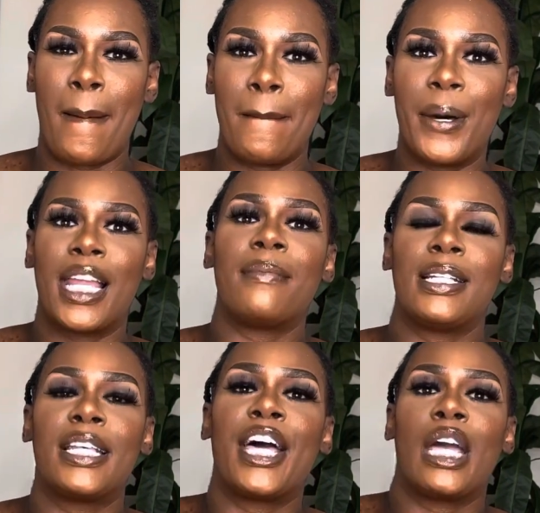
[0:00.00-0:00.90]
But let me
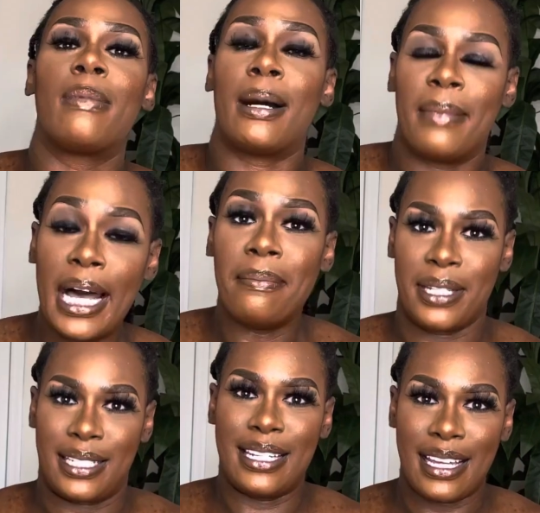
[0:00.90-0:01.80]
tell you about my
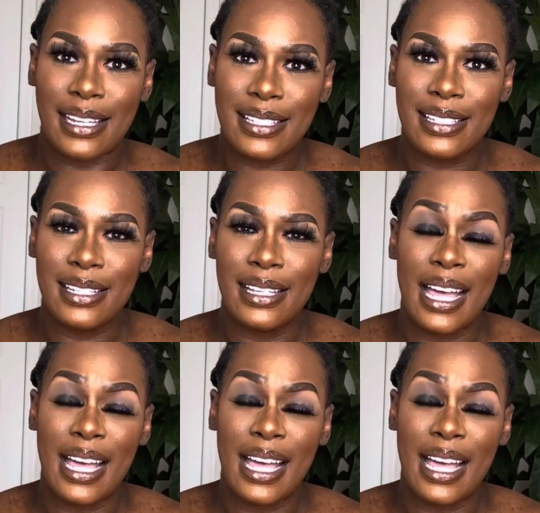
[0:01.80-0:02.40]
business.